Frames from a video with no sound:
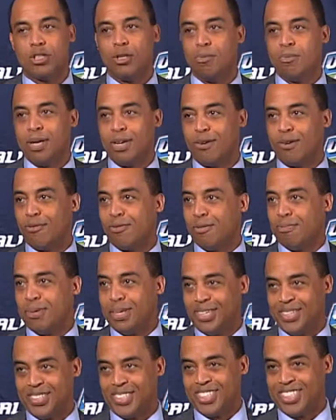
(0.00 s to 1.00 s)
too bitter of a
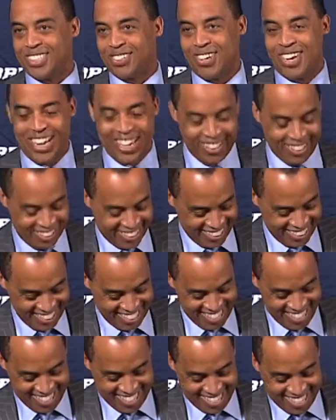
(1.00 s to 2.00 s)
pill to swallow.
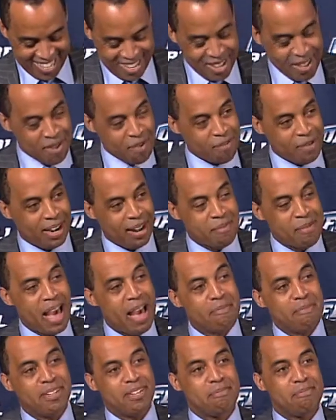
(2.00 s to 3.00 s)
But I'm
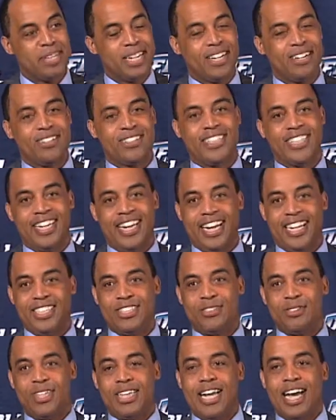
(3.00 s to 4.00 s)
happy to be here today
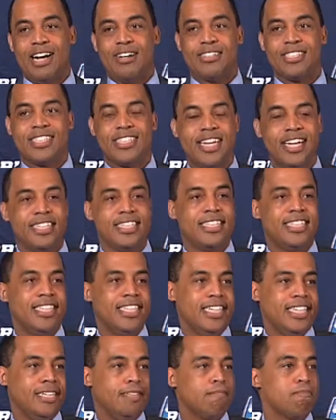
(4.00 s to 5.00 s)
to announce that
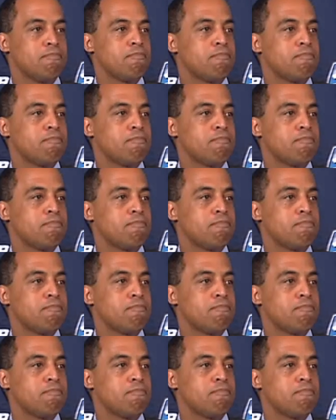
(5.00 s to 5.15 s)
the